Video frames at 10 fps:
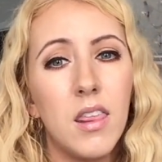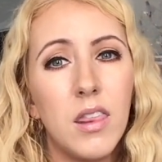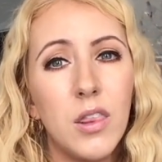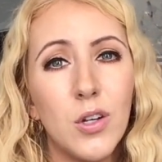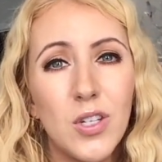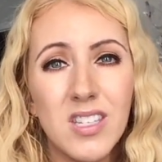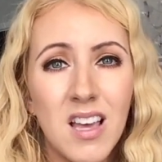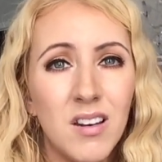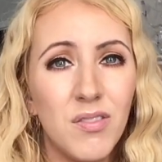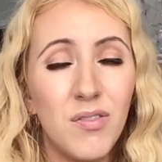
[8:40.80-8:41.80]
they're just
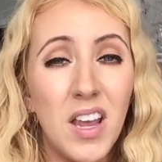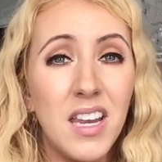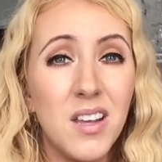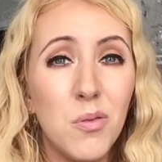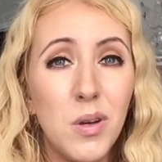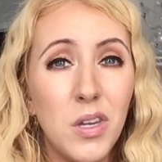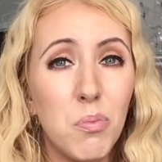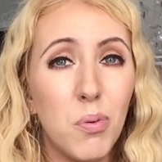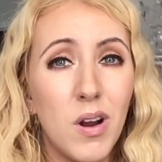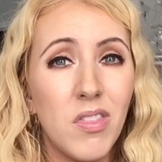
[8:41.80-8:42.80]
kind of faded when you
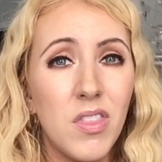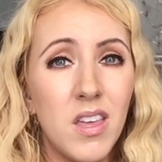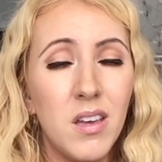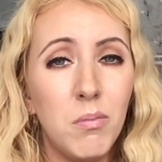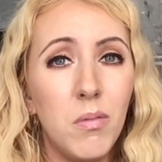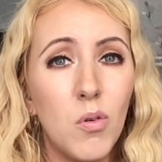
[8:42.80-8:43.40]
print them,